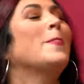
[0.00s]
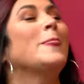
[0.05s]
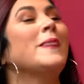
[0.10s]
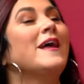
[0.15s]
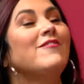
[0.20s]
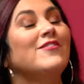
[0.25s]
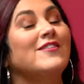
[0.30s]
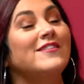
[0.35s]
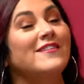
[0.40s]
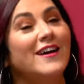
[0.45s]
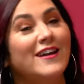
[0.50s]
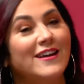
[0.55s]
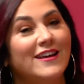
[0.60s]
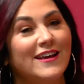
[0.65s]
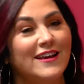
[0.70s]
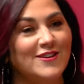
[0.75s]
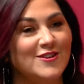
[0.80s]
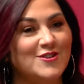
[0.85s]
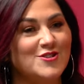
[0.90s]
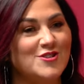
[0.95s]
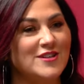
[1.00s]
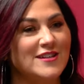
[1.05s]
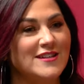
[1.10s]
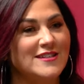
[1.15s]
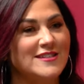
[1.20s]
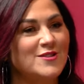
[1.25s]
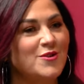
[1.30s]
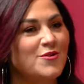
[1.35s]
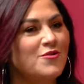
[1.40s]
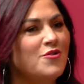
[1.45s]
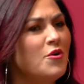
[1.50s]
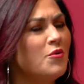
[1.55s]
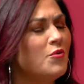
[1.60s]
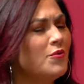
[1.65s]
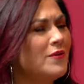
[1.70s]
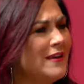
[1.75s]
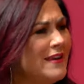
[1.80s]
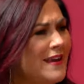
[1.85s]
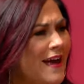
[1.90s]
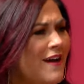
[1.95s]
I have a lot of energy, so no,
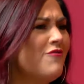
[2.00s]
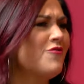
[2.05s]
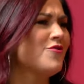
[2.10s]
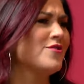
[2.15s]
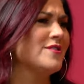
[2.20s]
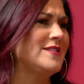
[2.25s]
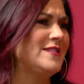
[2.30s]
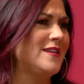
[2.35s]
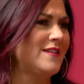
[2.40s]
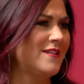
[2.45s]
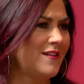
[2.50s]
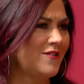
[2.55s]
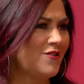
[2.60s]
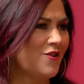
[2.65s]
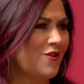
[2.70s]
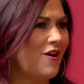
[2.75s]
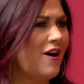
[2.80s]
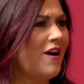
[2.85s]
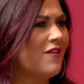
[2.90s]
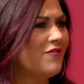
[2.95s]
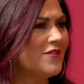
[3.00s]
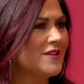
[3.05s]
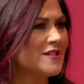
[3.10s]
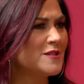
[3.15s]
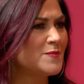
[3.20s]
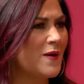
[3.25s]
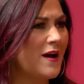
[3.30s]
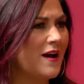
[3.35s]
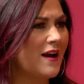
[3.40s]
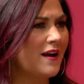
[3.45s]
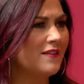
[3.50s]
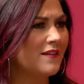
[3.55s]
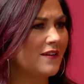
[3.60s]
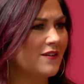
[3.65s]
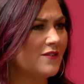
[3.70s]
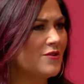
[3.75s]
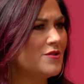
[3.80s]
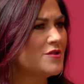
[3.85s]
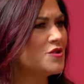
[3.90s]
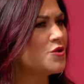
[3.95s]
never sit in your office behind the
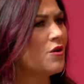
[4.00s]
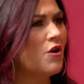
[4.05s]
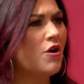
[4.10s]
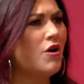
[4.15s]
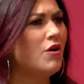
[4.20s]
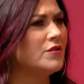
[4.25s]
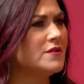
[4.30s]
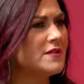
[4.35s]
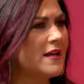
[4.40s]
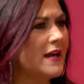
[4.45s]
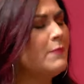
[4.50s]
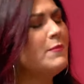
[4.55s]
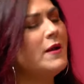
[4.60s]
closed door all day.